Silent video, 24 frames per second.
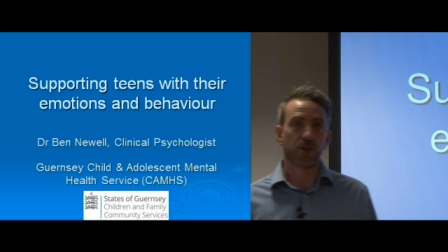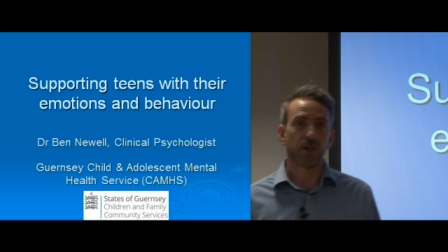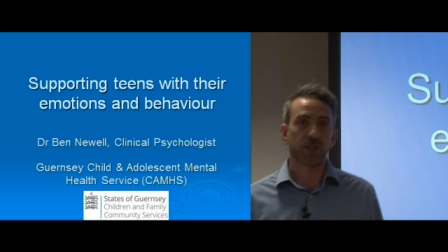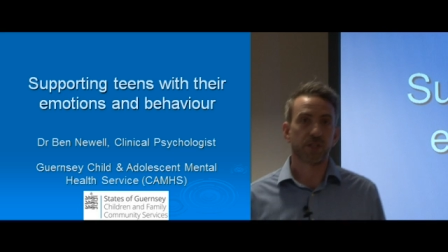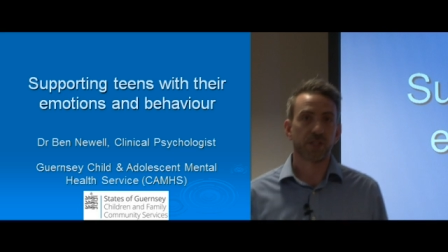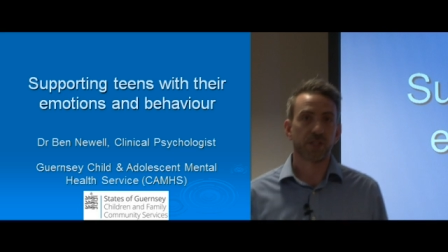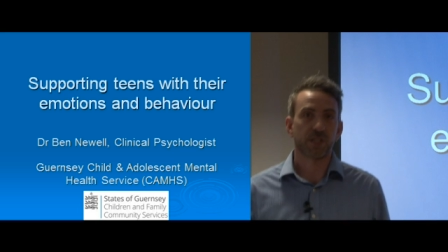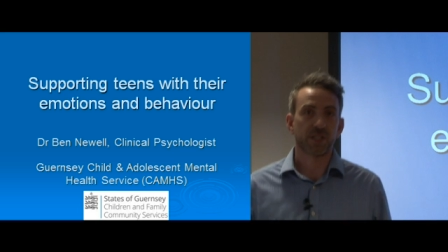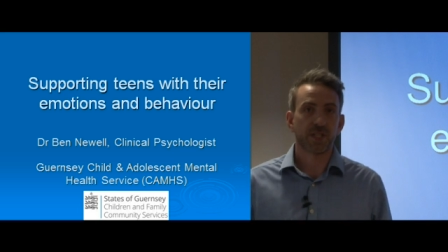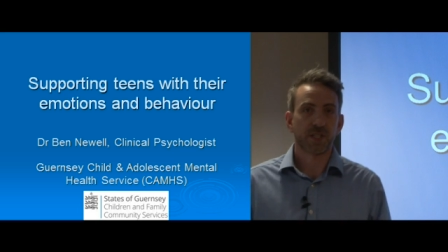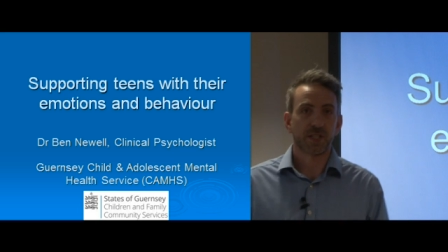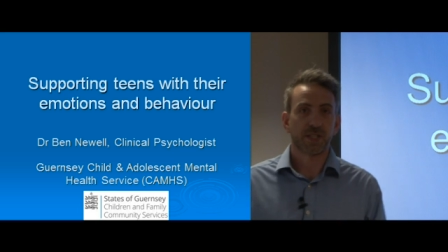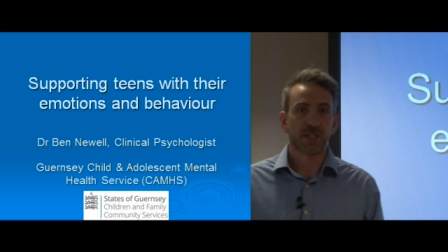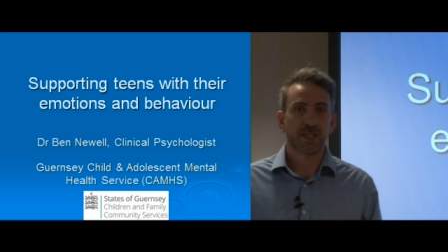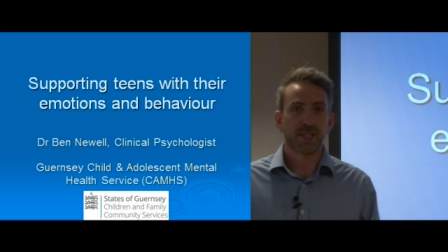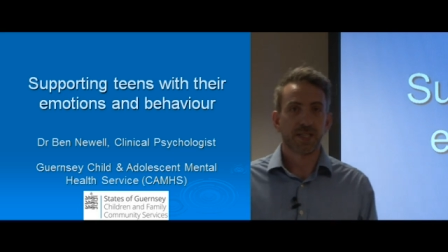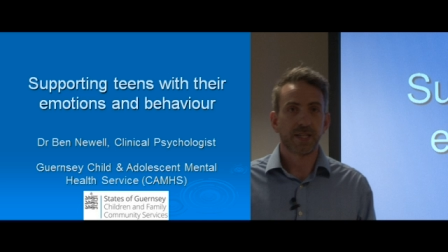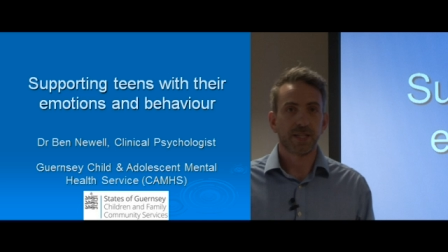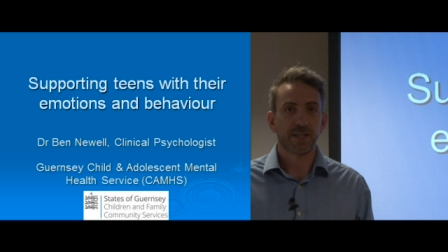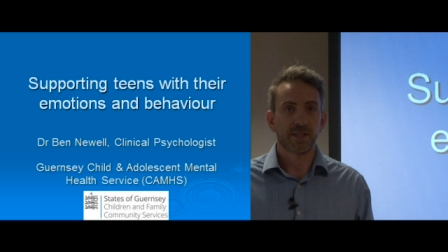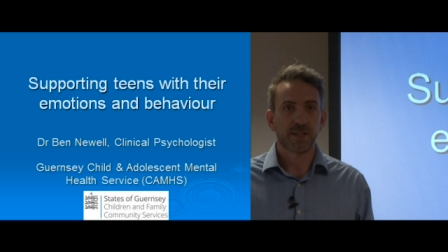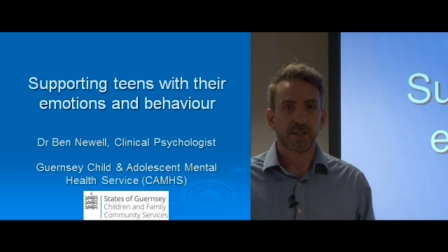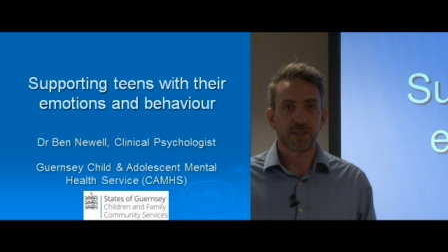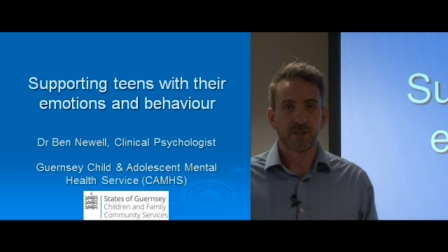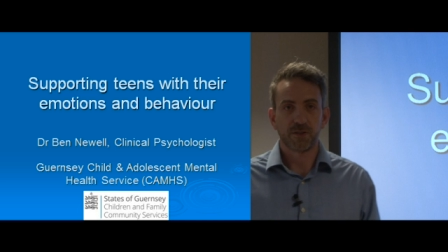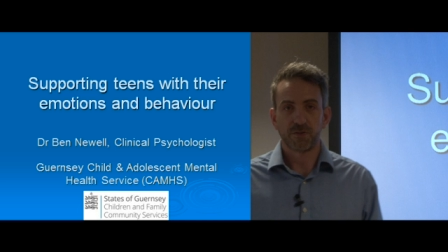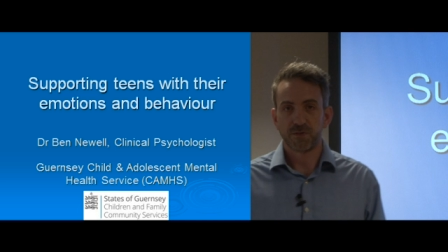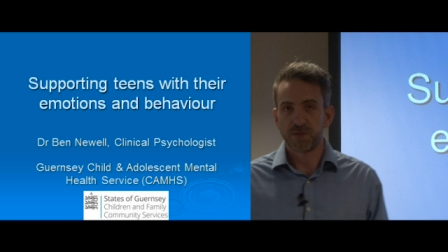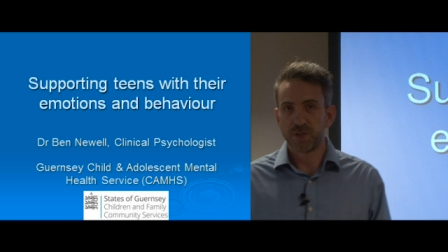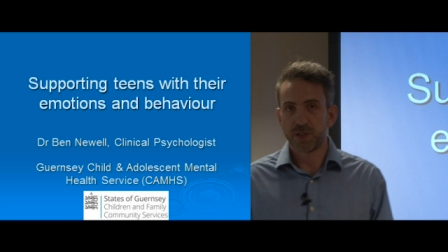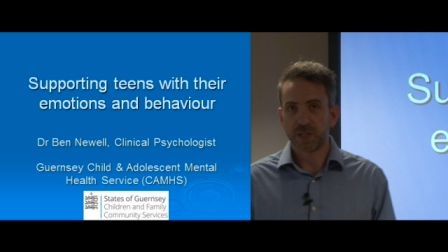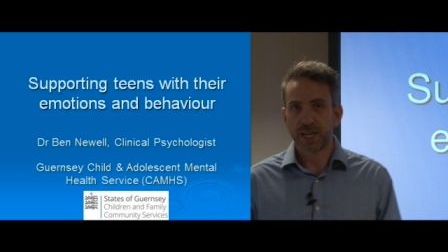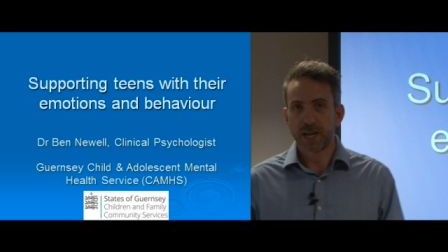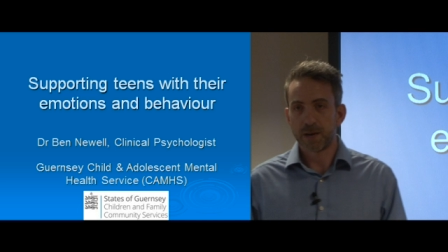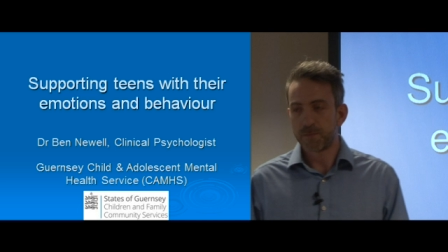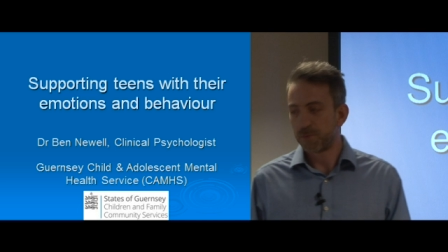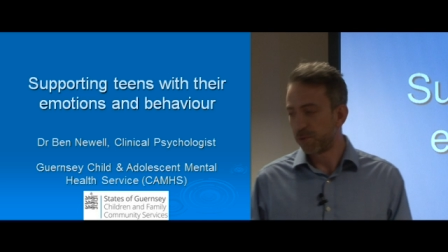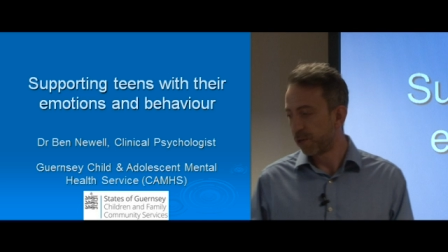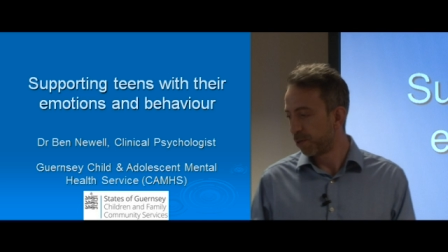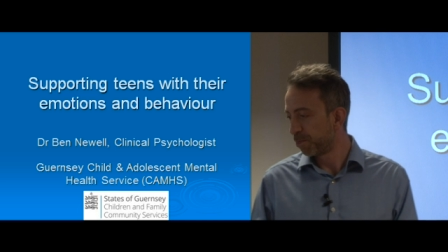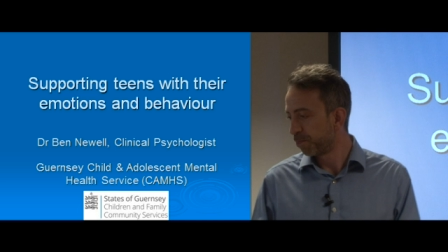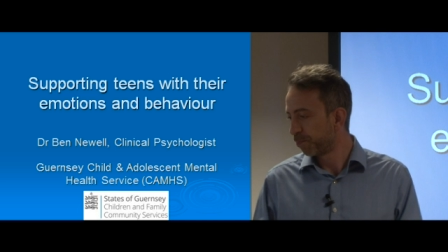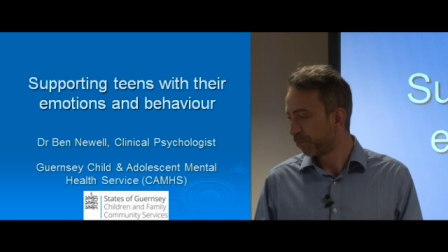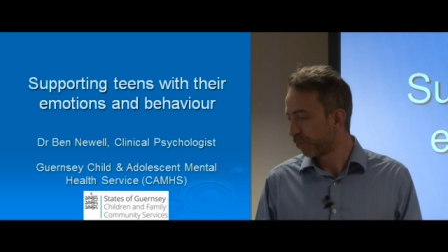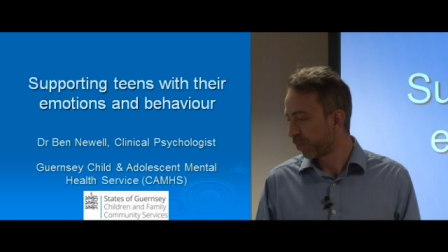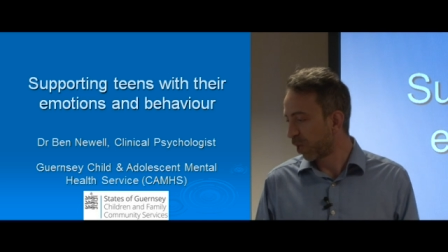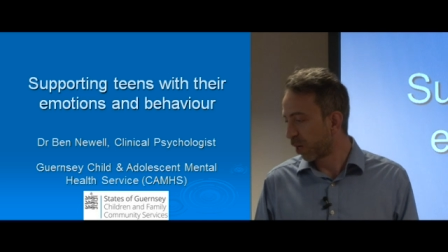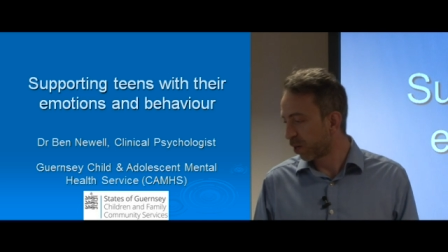and stay still for the camera.
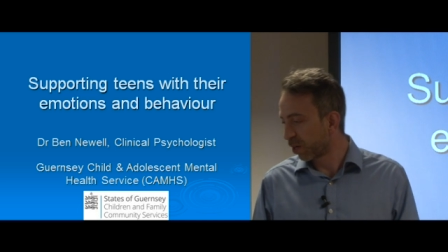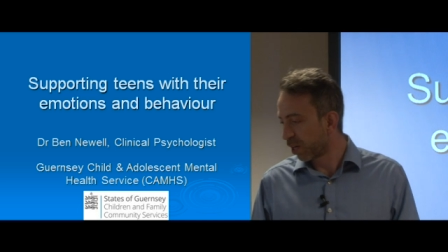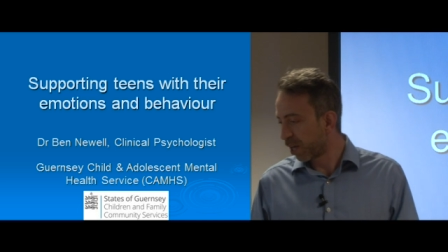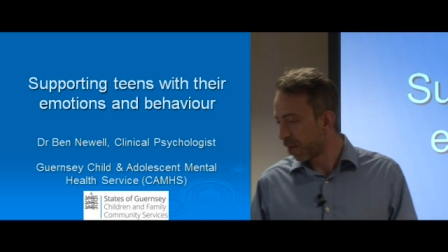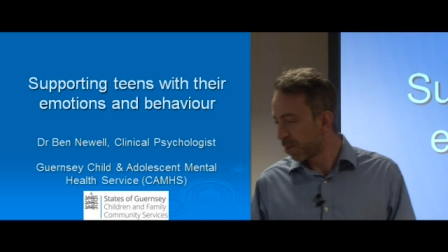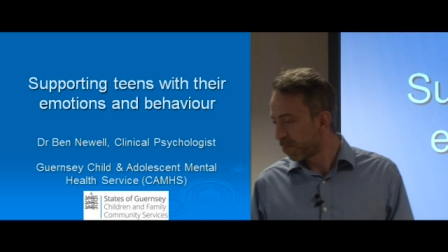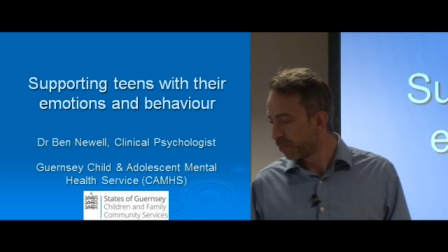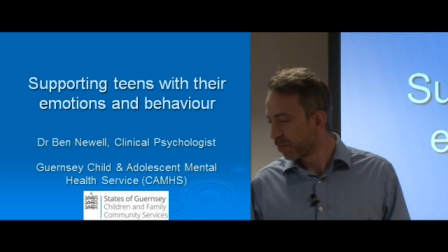Okay.